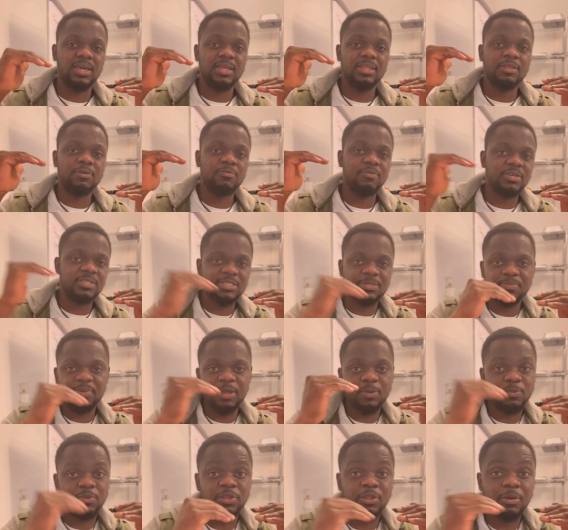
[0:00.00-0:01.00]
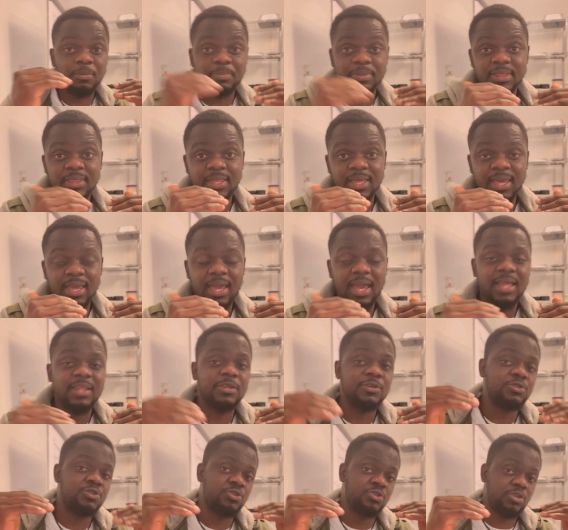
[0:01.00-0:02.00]
the respect will not be there and the
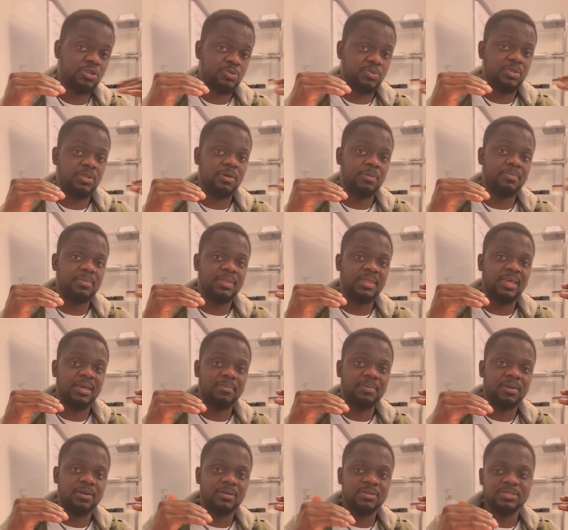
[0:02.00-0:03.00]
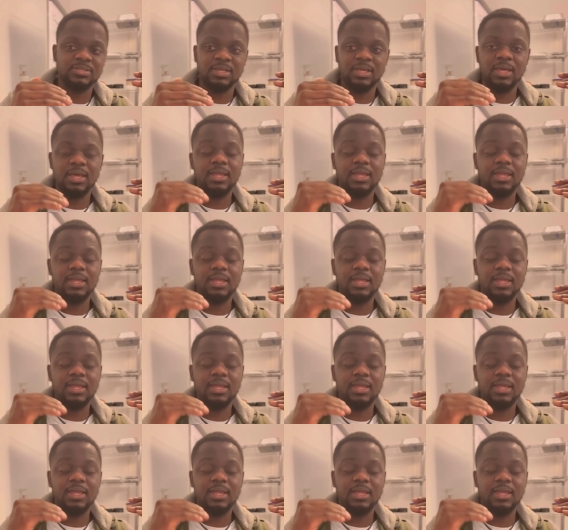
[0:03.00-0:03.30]
trust will not be there because